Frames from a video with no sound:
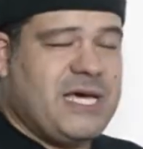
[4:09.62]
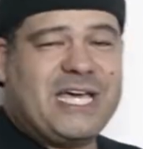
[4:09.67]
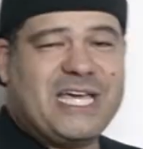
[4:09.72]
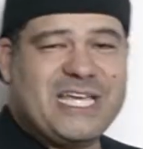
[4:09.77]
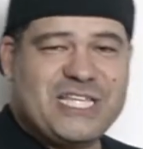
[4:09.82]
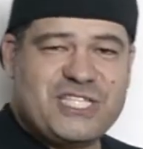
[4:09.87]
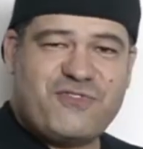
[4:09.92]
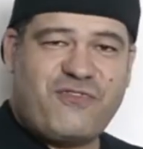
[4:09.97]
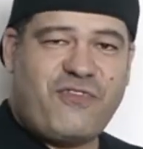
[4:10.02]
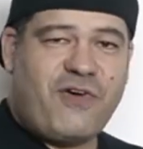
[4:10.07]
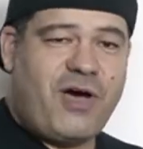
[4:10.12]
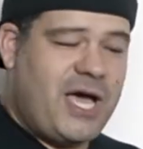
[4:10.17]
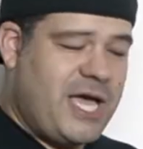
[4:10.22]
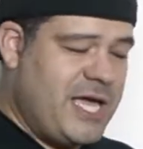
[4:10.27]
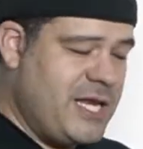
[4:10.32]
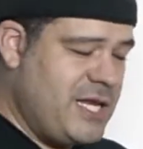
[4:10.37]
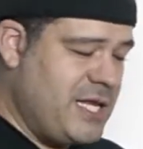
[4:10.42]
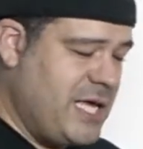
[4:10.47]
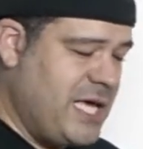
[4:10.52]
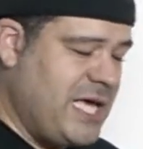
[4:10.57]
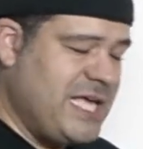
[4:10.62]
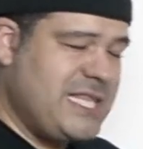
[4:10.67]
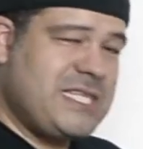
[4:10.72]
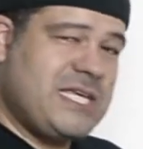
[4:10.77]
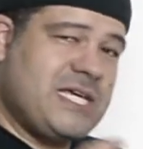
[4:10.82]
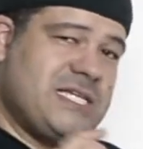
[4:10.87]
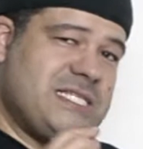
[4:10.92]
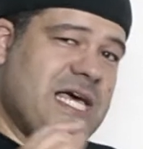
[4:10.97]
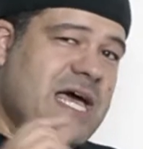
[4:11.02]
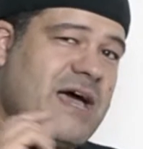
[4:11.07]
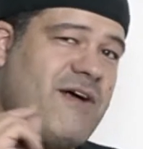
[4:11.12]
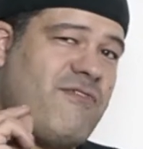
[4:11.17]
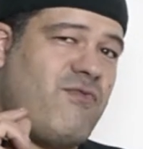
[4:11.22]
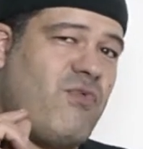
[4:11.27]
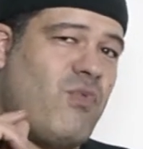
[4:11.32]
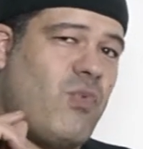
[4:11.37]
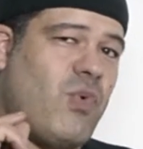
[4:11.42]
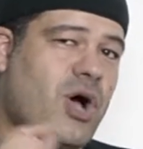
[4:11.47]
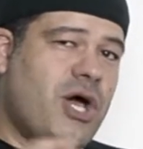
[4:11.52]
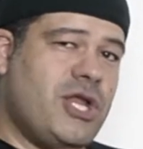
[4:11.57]
it's fine, it does have
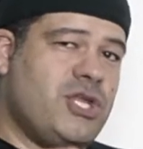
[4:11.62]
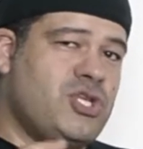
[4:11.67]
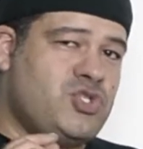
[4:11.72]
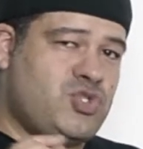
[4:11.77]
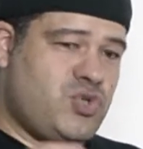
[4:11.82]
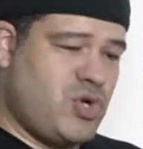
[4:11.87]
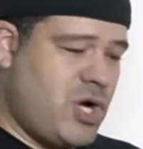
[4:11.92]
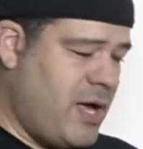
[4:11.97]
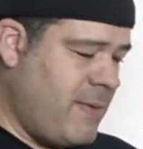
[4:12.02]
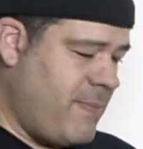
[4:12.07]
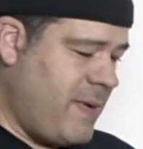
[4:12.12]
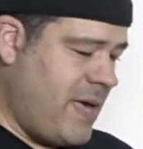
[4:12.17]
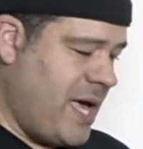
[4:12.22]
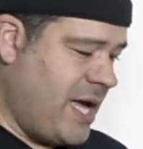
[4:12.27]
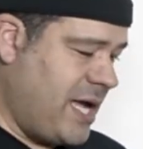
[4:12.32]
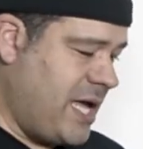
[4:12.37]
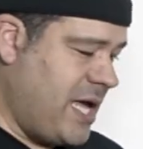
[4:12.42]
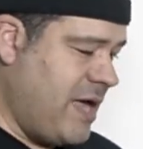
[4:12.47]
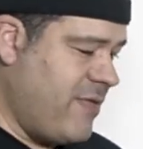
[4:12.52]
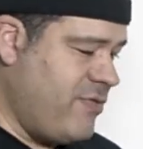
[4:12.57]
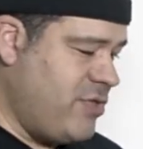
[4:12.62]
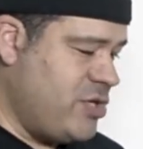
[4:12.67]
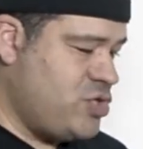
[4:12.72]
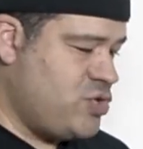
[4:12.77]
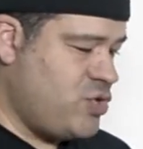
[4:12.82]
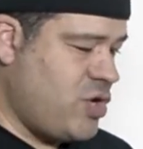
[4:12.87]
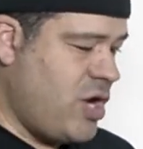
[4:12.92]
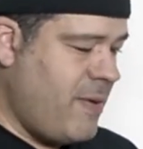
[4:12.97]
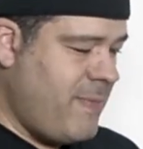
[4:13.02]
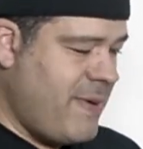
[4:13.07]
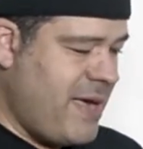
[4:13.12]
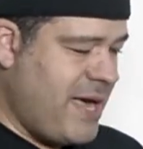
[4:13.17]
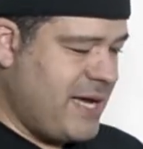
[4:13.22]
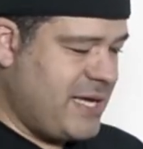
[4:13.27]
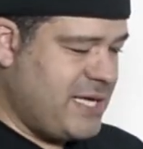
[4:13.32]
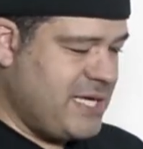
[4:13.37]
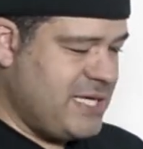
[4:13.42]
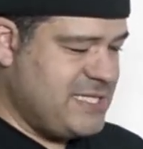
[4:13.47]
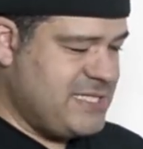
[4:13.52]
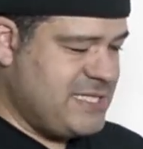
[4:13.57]
one drawback, and the
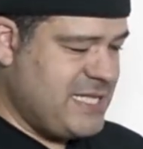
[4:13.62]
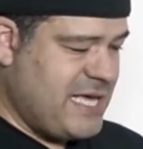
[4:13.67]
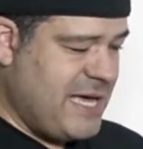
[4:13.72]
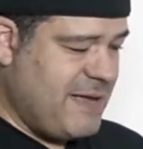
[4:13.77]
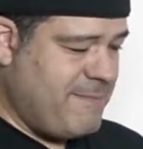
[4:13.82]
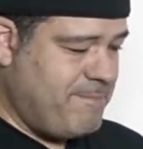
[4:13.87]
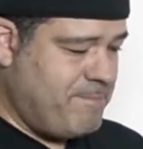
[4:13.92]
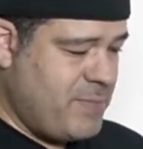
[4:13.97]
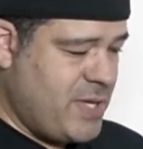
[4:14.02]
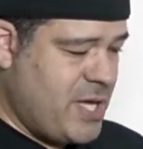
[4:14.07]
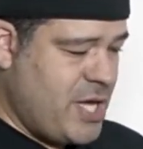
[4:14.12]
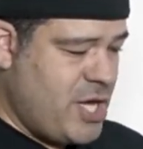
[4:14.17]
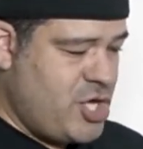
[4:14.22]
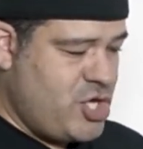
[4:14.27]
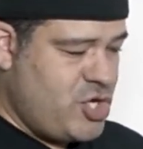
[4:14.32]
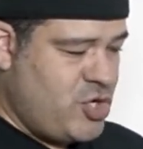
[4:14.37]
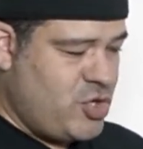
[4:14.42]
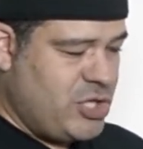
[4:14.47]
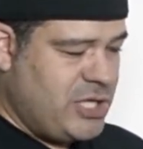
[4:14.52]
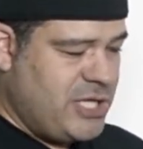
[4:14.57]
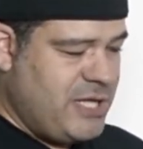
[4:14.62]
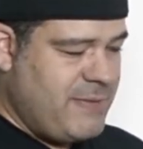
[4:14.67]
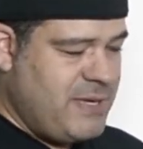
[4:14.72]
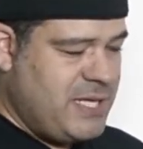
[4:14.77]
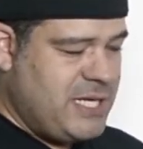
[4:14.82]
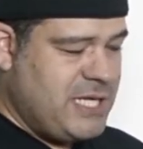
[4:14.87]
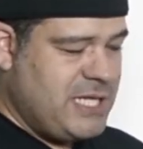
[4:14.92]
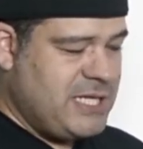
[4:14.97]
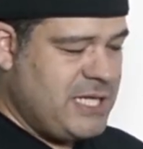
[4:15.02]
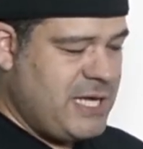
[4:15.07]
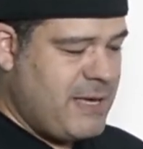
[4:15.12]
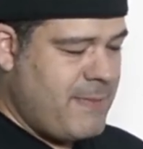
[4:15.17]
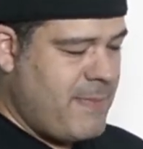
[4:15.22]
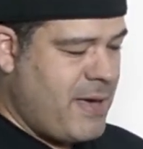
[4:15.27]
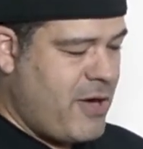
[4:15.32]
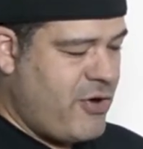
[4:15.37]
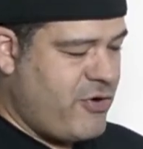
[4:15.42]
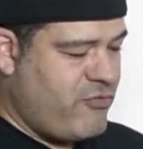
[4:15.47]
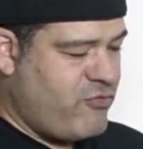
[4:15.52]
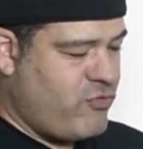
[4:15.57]
drawback is that you're limited in the
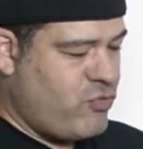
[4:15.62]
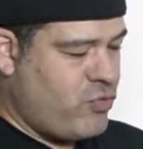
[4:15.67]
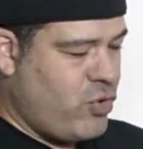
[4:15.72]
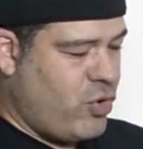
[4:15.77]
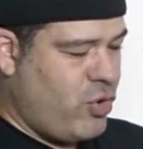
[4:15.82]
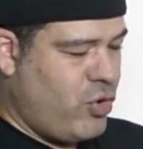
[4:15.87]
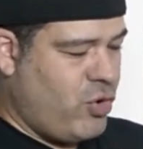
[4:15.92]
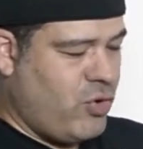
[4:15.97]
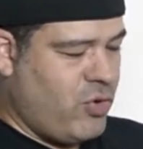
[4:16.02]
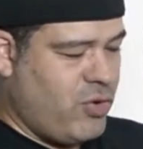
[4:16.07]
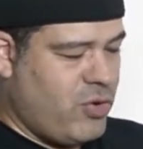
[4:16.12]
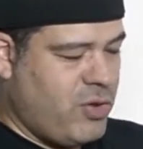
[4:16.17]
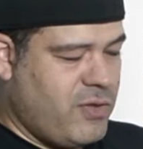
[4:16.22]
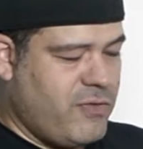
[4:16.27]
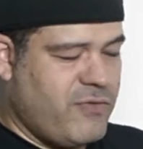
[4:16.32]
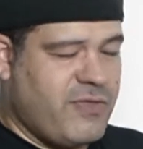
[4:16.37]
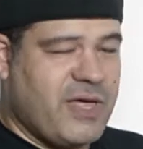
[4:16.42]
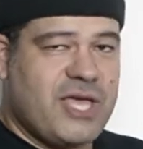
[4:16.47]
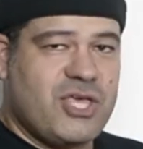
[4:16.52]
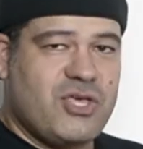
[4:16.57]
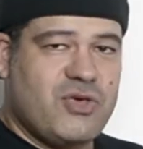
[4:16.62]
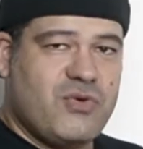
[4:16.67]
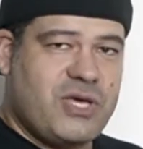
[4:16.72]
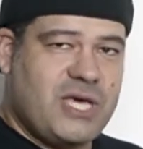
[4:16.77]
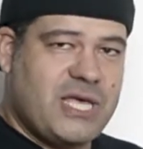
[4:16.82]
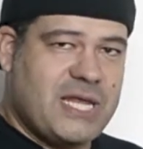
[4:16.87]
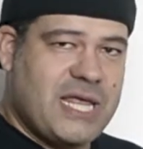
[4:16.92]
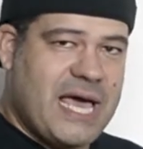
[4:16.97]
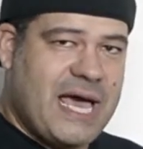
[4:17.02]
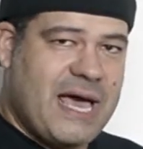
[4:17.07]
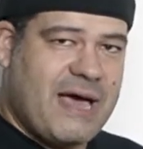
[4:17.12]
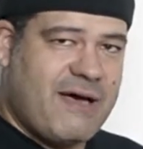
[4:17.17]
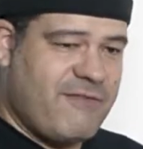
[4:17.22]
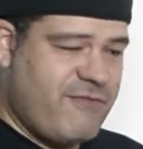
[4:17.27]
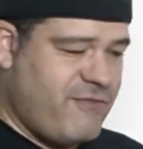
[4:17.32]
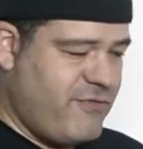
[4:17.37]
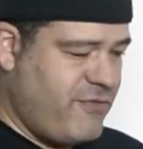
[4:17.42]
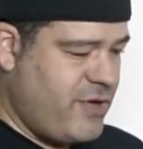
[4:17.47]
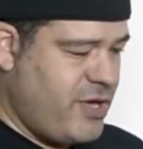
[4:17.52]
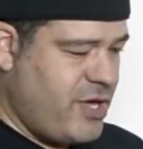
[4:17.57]
amount of roll that you can
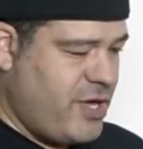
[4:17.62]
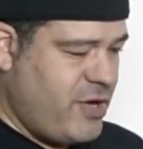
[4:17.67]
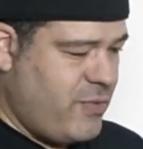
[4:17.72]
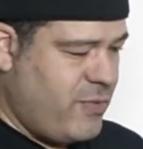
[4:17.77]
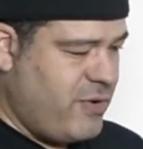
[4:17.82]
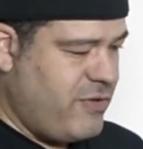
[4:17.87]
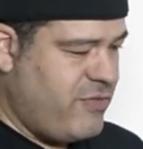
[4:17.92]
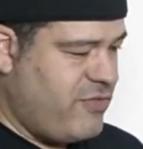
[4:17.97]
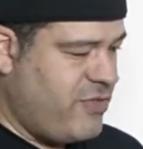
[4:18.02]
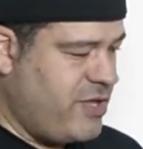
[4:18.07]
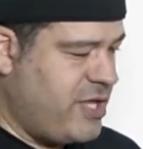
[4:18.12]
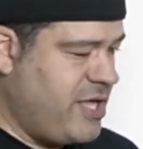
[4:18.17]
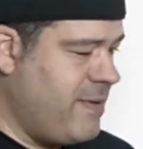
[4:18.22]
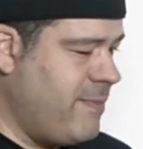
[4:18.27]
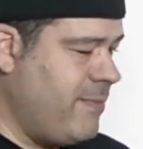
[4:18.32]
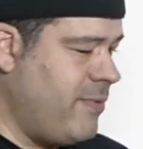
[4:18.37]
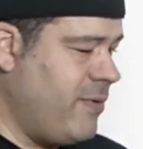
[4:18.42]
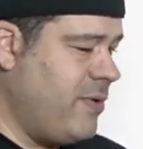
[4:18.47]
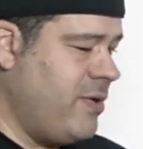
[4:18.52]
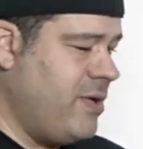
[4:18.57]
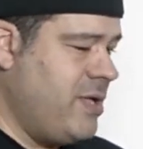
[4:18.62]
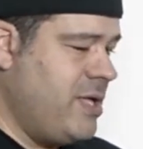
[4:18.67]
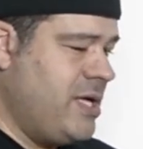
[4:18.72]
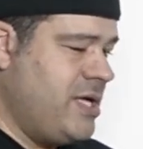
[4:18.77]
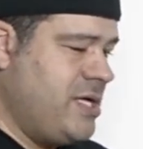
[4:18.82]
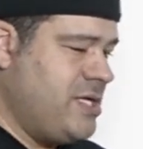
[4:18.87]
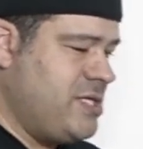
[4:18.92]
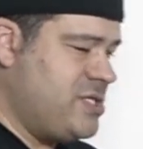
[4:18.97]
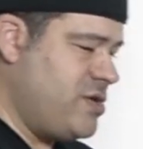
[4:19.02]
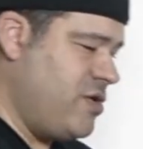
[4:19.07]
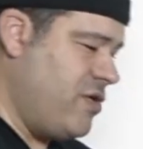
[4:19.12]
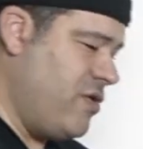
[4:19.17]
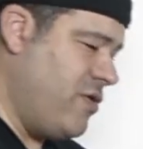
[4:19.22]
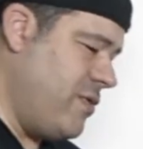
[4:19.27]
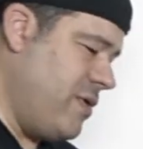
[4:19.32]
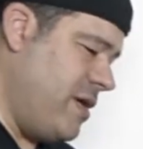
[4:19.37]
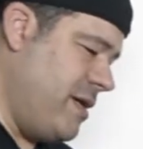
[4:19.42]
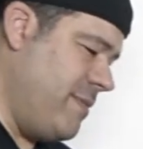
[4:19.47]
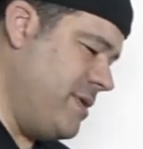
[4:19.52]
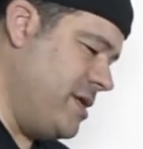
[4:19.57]
have with the gimbal.
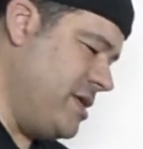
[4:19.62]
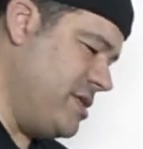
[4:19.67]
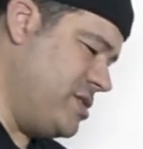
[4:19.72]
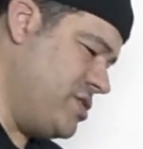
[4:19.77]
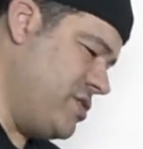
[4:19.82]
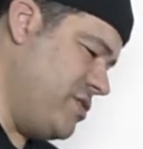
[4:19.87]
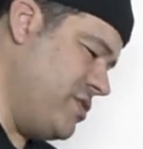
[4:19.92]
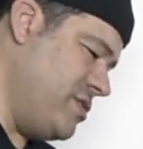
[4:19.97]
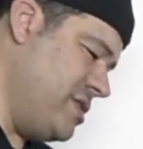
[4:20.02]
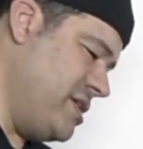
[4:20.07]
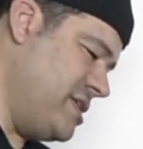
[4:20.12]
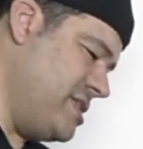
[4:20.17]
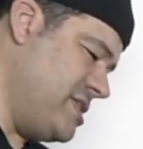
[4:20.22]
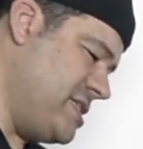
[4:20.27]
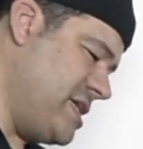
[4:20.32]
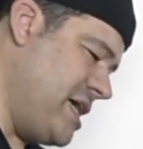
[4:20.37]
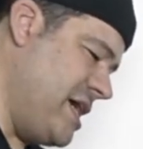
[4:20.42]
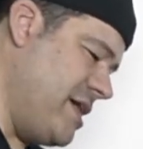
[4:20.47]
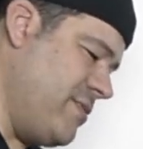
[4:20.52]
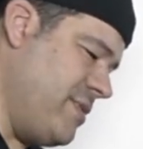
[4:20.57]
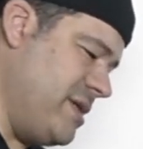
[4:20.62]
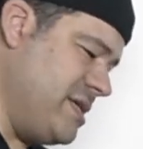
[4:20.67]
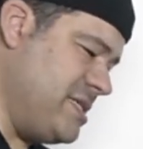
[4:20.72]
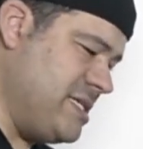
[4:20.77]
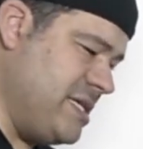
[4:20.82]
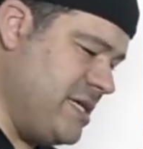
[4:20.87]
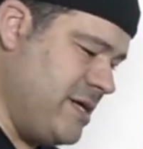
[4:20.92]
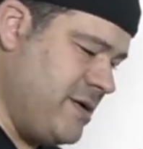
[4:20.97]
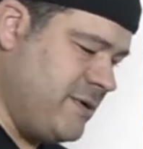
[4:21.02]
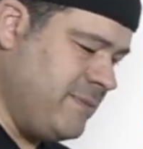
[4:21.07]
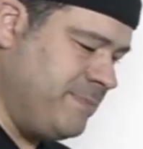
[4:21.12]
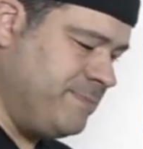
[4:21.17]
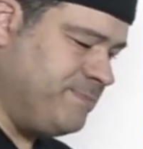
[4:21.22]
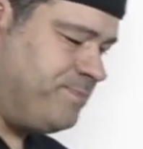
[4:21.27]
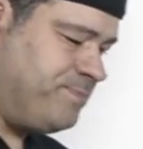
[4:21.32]
So I'm gonna turn this sideways here,